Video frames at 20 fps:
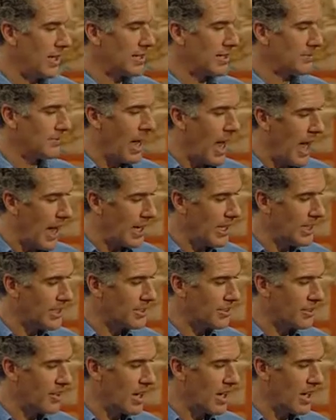it's highly
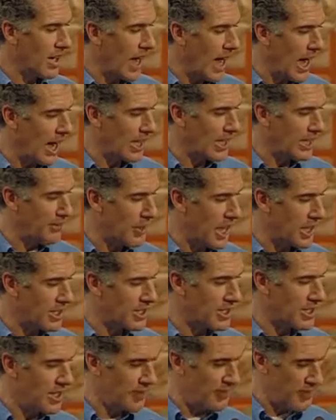strung, highly
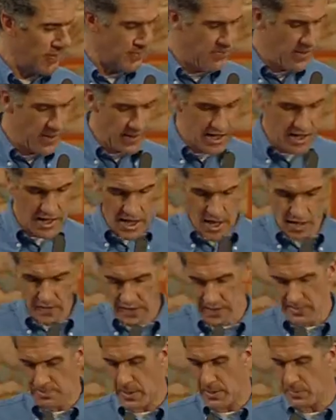imaginative, and very
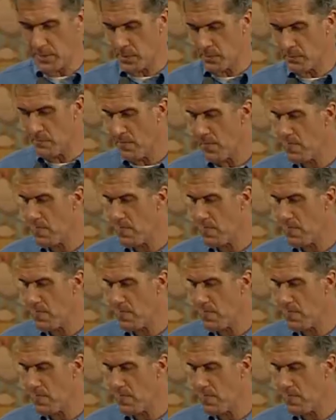nervous people,